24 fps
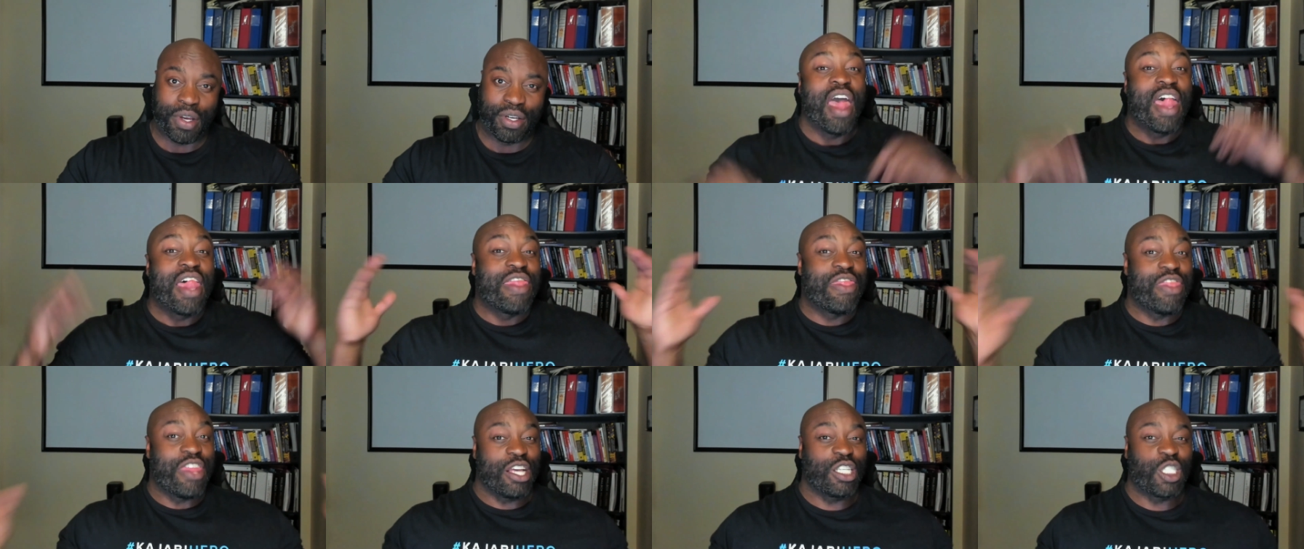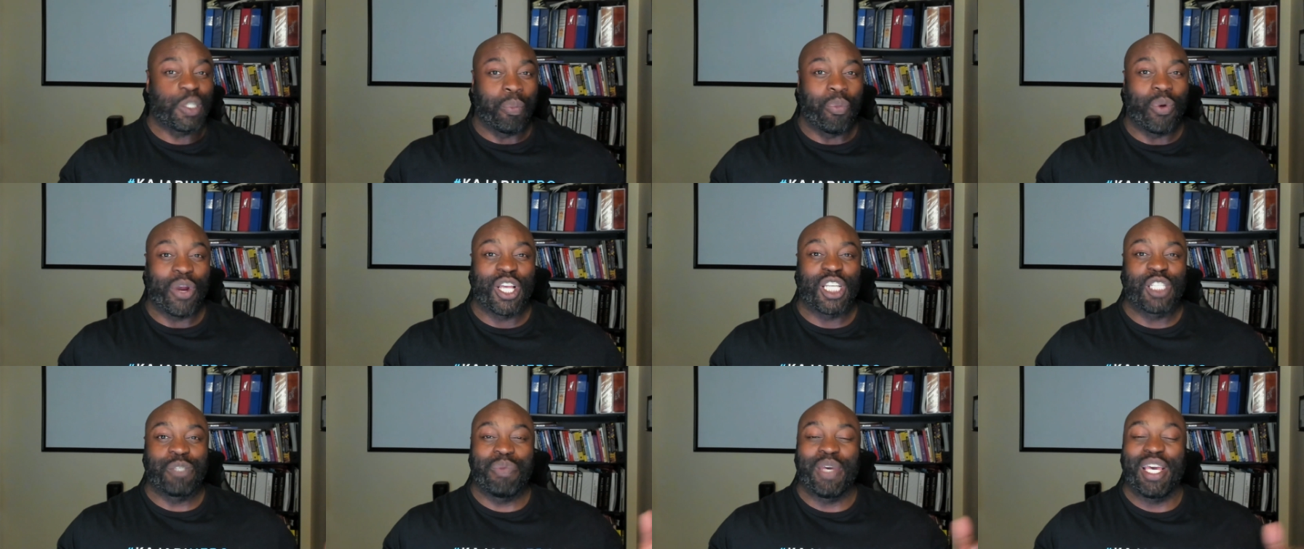This
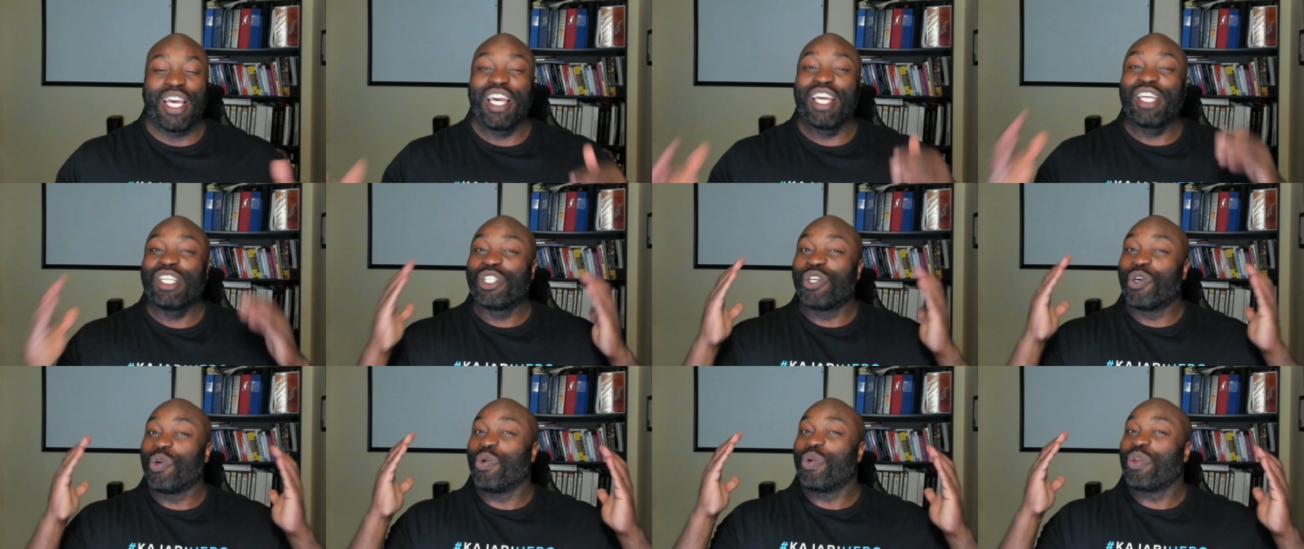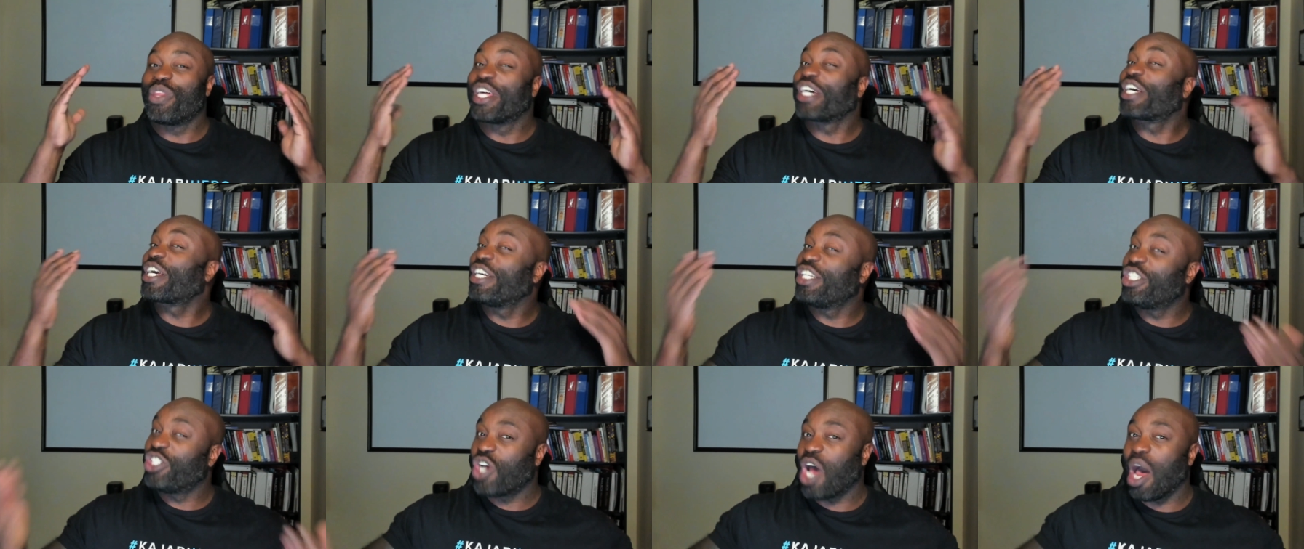brings me to the
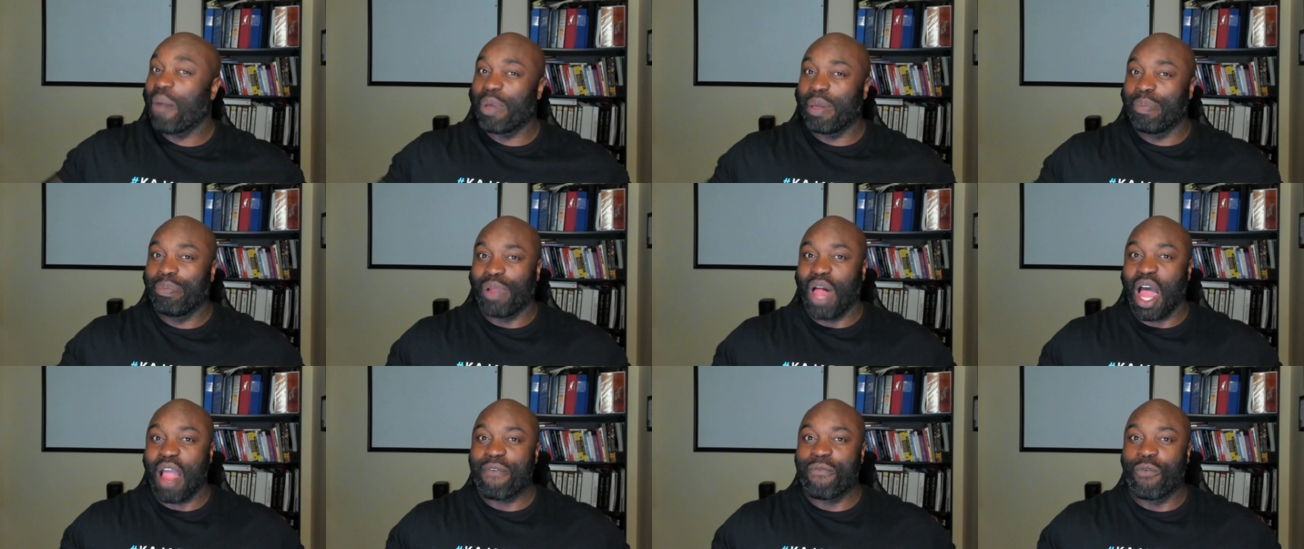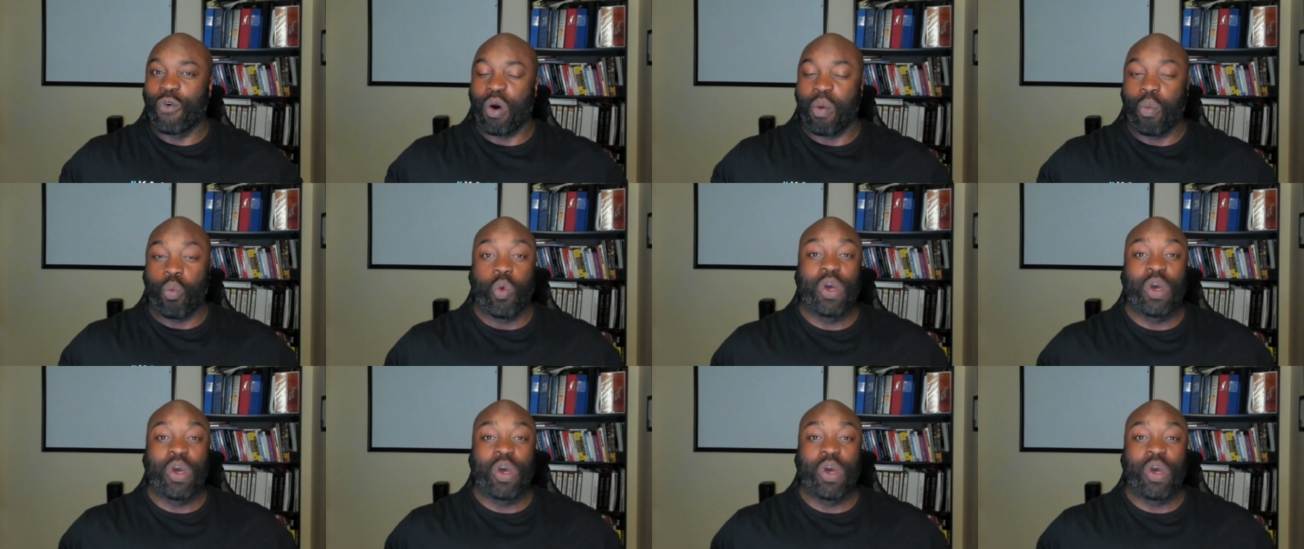Kajabi platform,